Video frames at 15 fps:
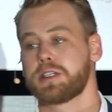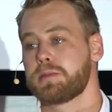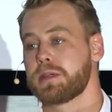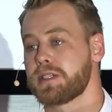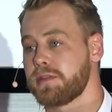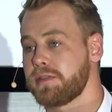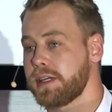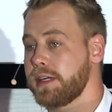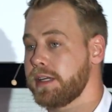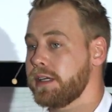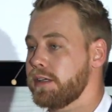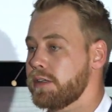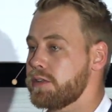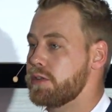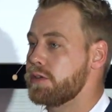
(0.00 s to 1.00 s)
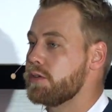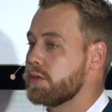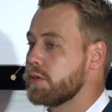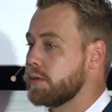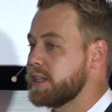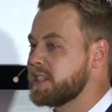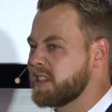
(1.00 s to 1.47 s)
specifically to your
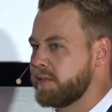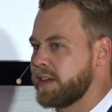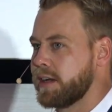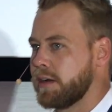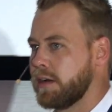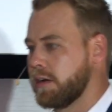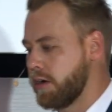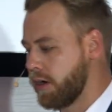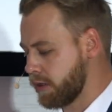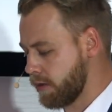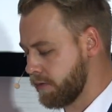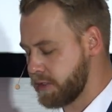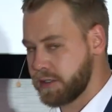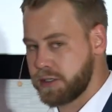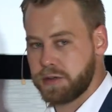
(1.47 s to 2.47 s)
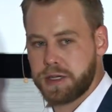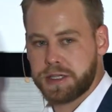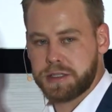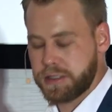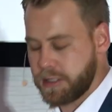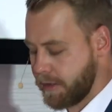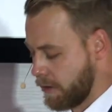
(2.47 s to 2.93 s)
lease. I've had a lot of
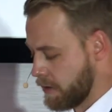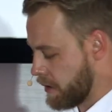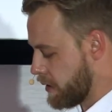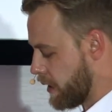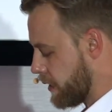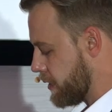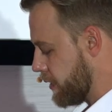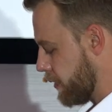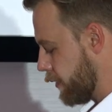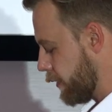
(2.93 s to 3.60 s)
situations that this has actually